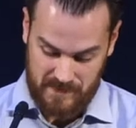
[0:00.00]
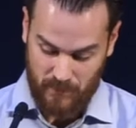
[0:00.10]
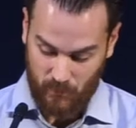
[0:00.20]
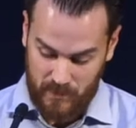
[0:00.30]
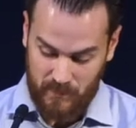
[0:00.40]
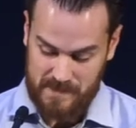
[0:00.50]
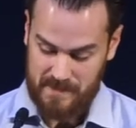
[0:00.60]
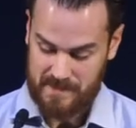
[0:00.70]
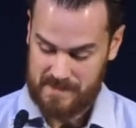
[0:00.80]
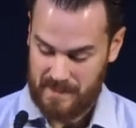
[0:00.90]
what must
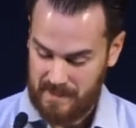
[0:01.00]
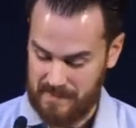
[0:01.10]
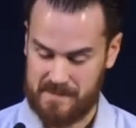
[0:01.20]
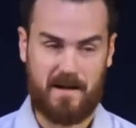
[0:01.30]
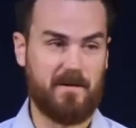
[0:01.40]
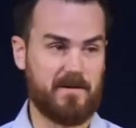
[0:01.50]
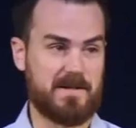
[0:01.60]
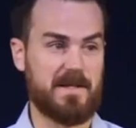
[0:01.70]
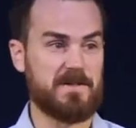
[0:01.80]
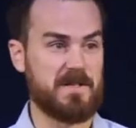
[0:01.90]
I say in this
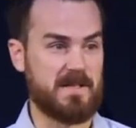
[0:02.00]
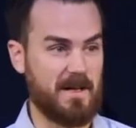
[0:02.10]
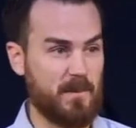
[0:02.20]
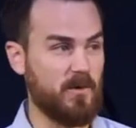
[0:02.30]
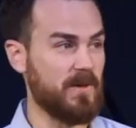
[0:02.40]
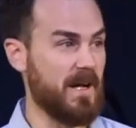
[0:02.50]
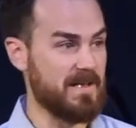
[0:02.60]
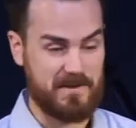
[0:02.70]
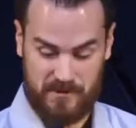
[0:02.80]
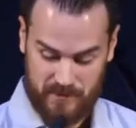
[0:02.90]
conversation to uphold
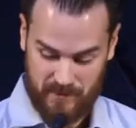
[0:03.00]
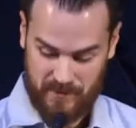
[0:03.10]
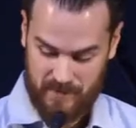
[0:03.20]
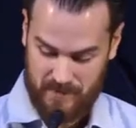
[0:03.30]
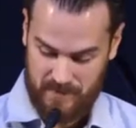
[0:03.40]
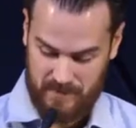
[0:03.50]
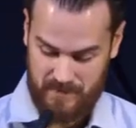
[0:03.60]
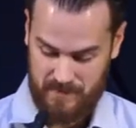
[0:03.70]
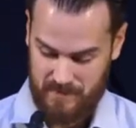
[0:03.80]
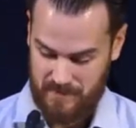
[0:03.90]
God's truth,
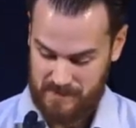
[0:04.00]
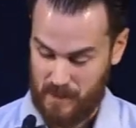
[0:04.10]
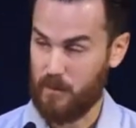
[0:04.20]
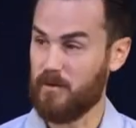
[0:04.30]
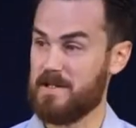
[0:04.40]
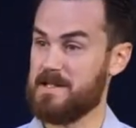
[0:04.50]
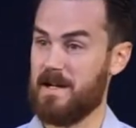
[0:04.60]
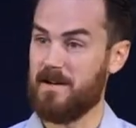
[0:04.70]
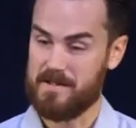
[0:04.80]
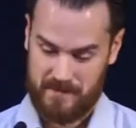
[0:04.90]
to uphold his
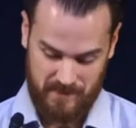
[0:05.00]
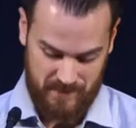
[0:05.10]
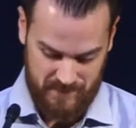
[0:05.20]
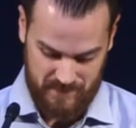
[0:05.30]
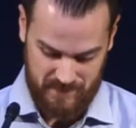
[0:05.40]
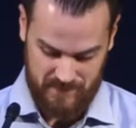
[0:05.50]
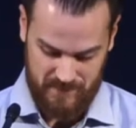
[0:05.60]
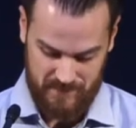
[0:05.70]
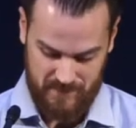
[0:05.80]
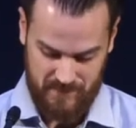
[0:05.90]
character,
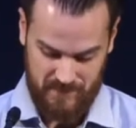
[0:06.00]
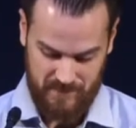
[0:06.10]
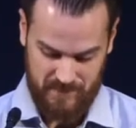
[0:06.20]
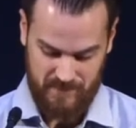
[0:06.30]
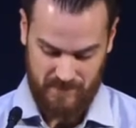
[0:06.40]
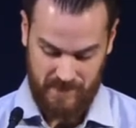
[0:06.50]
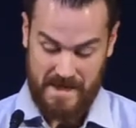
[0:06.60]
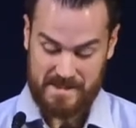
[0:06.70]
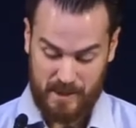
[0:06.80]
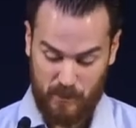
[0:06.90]

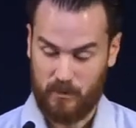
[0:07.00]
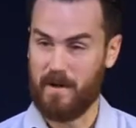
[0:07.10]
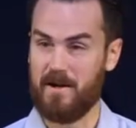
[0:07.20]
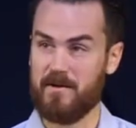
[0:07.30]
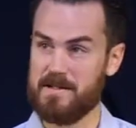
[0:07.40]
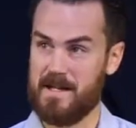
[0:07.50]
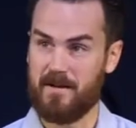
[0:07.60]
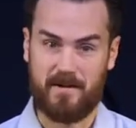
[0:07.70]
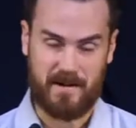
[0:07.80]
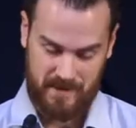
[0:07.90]
and to uphold my own integrity.